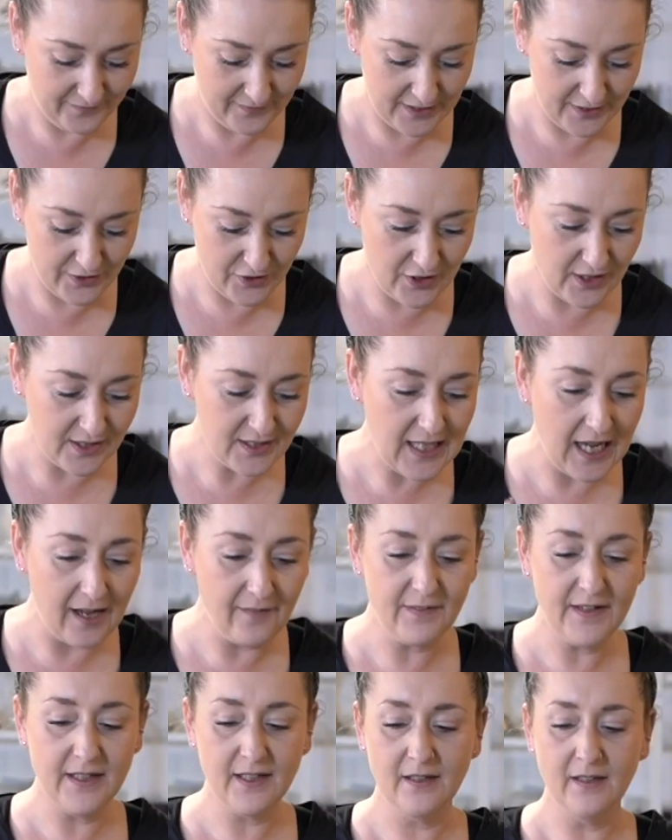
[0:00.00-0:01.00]
It's just
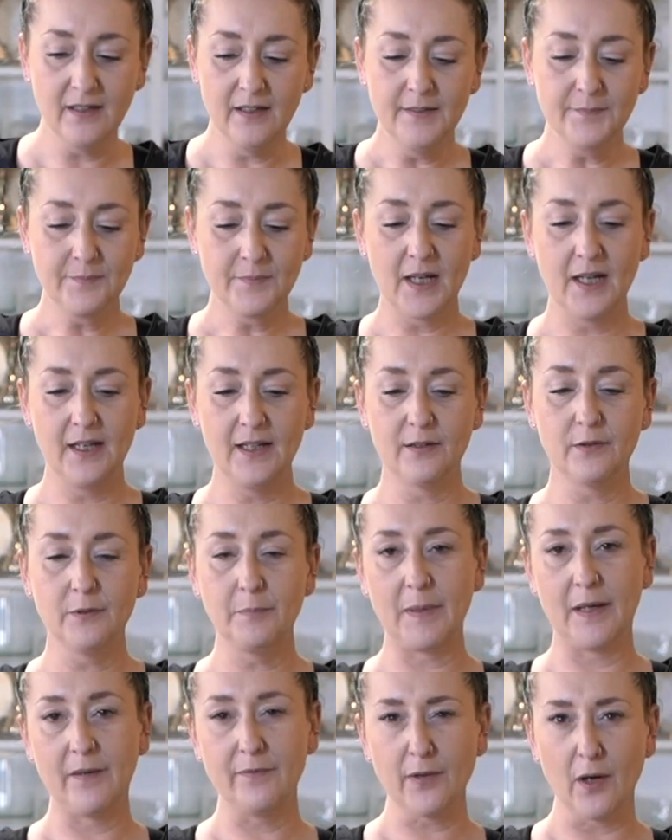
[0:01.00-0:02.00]
having a little
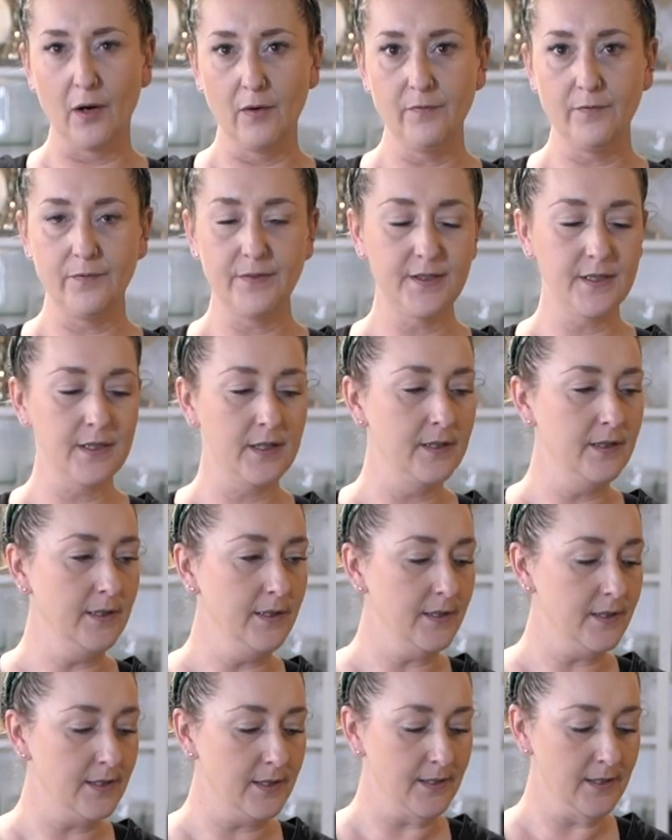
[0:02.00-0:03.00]
bit of
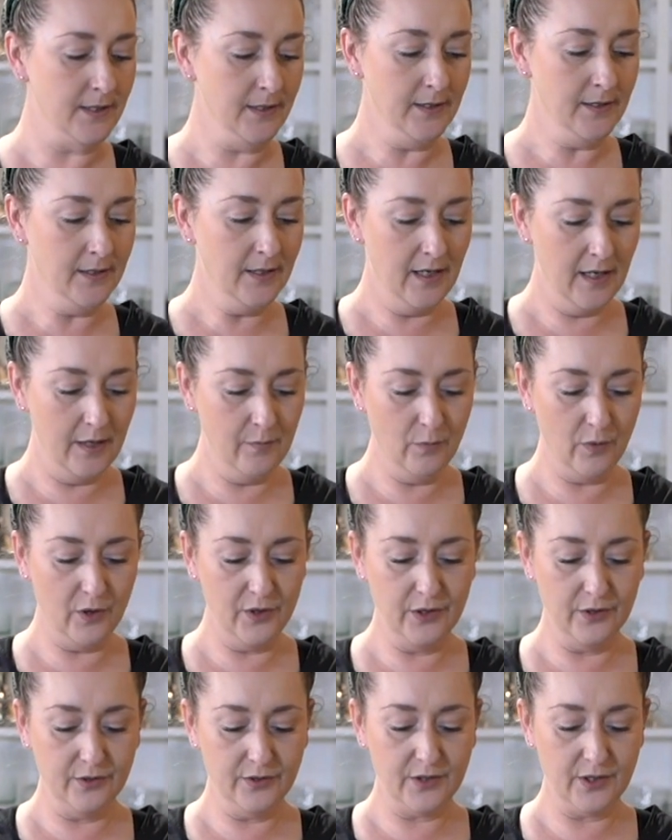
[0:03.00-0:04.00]
confidence in what
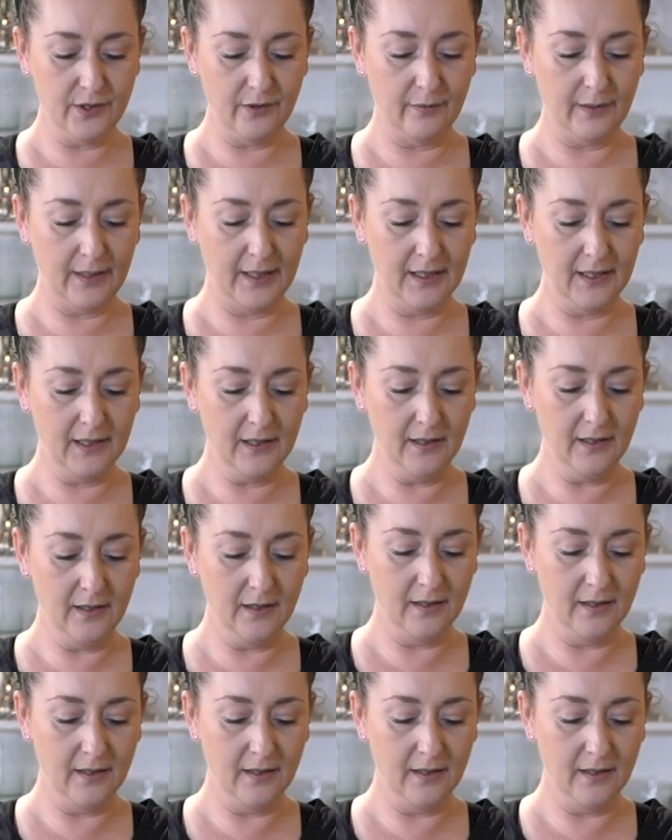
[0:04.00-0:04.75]
you're doing.